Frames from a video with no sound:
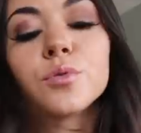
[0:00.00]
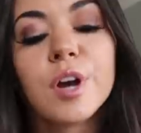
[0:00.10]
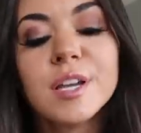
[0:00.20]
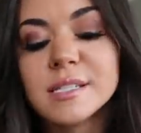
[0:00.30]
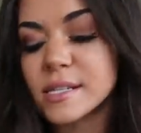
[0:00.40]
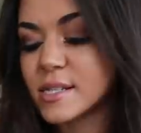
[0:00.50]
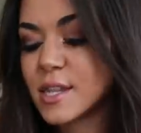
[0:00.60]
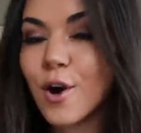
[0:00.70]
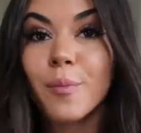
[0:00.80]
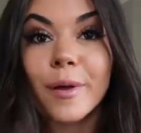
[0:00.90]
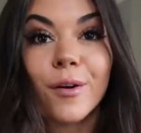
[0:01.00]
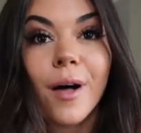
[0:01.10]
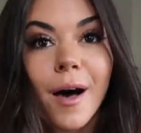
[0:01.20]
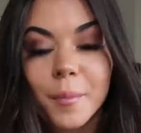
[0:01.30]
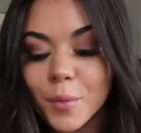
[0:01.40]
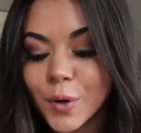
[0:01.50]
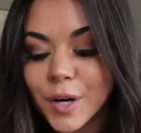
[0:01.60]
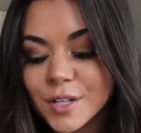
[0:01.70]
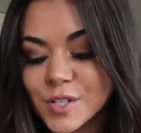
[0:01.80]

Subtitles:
raises the oatmeal up more.